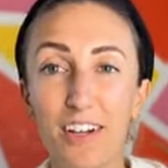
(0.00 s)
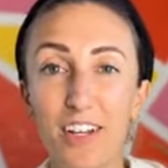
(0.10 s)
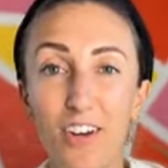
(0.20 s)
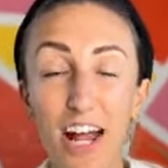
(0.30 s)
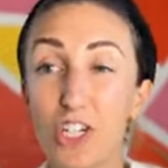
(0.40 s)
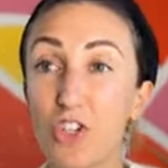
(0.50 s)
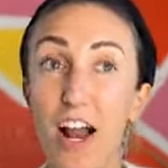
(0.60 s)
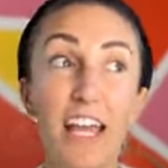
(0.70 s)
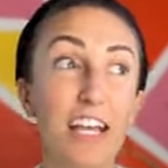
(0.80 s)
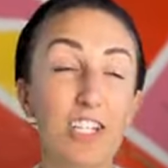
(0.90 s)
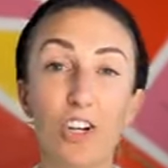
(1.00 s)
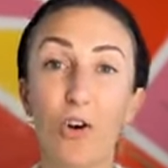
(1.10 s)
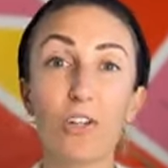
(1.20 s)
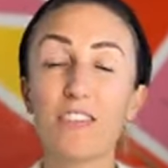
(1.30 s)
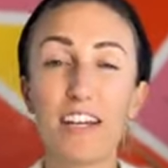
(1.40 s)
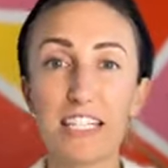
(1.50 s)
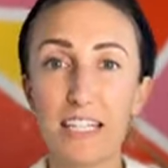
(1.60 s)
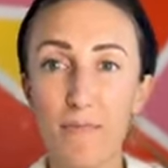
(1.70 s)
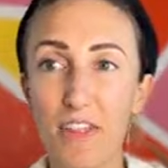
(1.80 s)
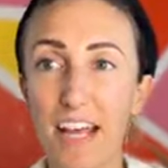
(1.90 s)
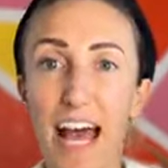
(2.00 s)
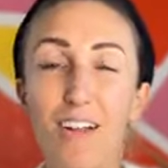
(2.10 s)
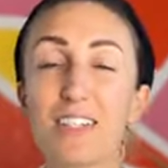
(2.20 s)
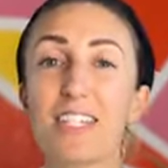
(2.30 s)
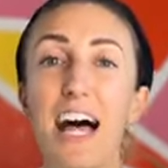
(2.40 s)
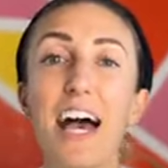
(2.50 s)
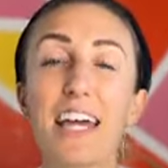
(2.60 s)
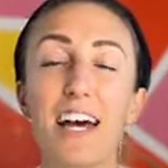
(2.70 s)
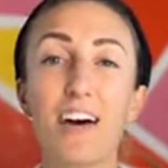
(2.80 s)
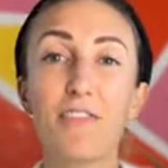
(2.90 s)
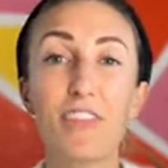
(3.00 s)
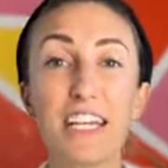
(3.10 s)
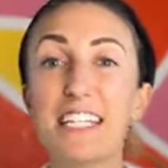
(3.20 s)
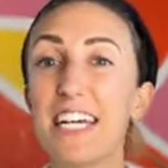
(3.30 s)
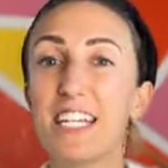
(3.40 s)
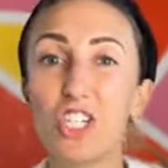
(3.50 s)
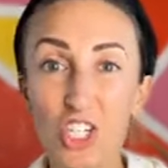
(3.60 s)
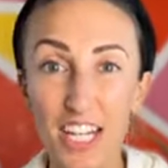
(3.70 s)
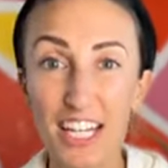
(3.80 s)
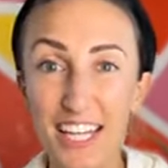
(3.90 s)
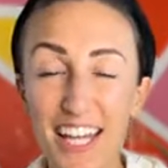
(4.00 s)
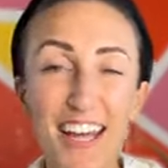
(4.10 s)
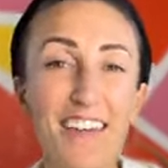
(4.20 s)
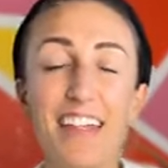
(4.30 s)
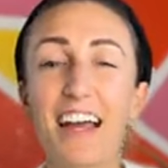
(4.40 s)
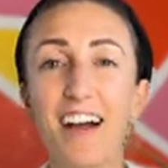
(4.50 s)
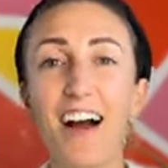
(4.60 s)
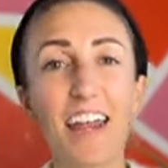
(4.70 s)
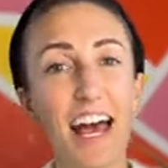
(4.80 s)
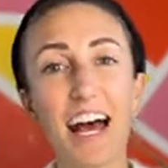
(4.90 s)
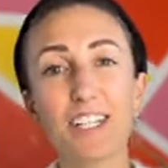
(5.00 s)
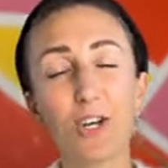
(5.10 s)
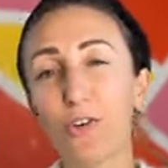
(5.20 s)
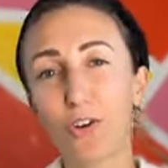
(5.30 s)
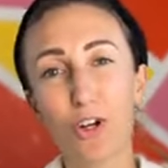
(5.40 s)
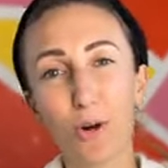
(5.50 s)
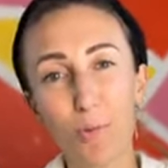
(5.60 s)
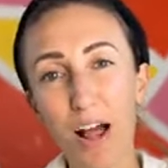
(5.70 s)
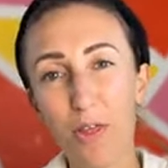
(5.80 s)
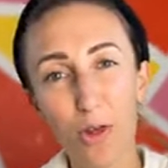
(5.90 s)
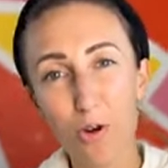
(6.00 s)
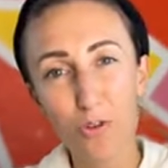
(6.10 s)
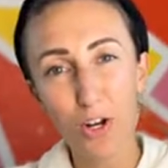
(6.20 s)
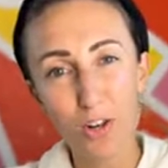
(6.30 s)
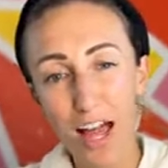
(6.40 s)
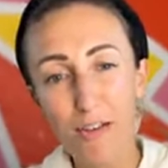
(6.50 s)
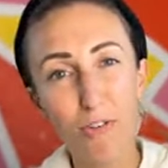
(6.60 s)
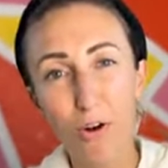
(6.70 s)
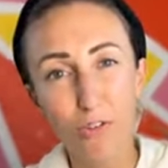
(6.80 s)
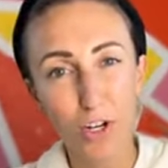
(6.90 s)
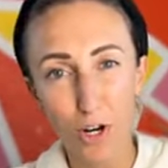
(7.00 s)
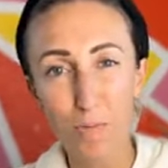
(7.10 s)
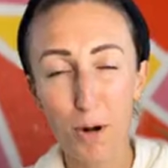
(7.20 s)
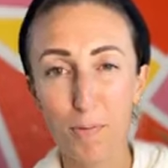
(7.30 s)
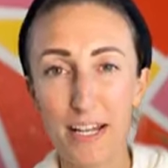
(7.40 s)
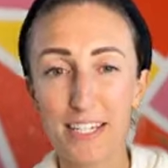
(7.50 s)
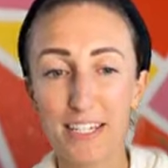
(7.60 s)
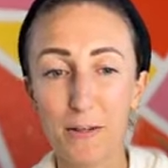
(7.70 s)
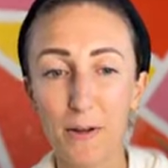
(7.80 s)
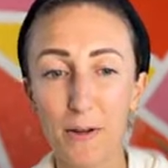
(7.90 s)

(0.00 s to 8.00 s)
you're not trying to cultivate something outside of the intention that God has over your breath, over your life, over your purpose.